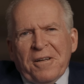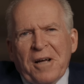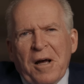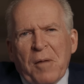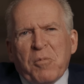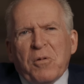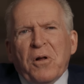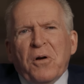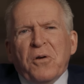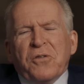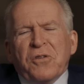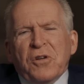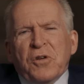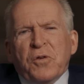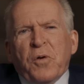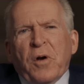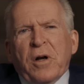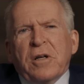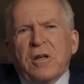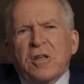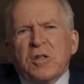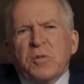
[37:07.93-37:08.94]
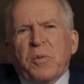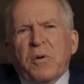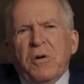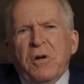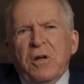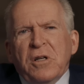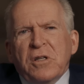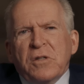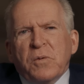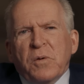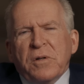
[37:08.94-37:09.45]
up close and direct
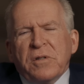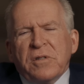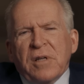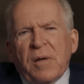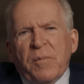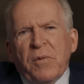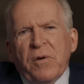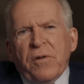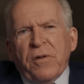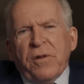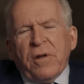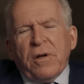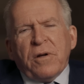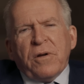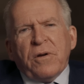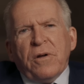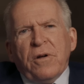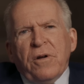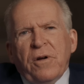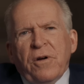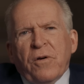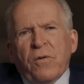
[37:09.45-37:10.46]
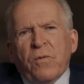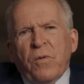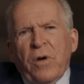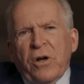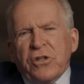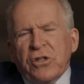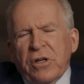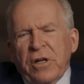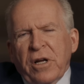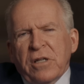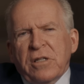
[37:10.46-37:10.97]
experience with some of the
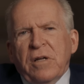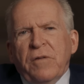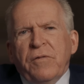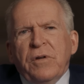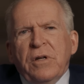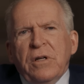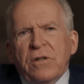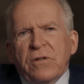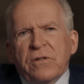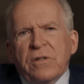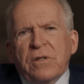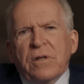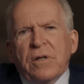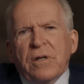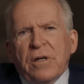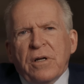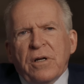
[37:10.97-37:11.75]
Russian activities.